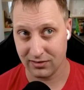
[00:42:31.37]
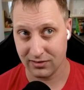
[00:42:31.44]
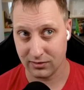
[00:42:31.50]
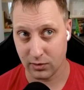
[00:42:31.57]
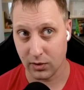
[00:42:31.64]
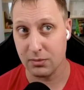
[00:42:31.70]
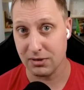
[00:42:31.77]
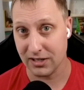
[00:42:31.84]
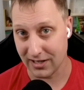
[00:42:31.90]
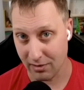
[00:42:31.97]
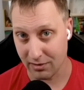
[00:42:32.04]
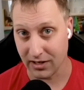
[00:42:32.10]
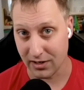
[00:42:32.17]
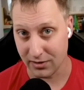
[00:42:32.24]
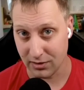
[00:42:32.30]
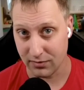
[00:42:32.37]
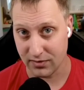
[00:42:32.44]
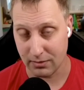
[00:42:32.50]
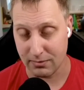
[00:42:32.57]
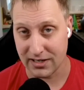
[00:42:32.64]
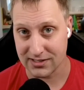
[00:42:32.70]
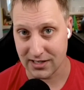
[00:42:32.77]
going to be counting on you if that
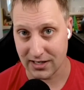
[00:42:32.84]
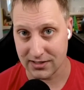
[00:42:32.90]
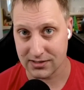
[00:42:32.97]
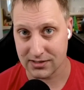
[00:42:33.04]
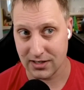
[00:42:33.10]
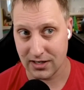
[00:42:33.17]
makes sense it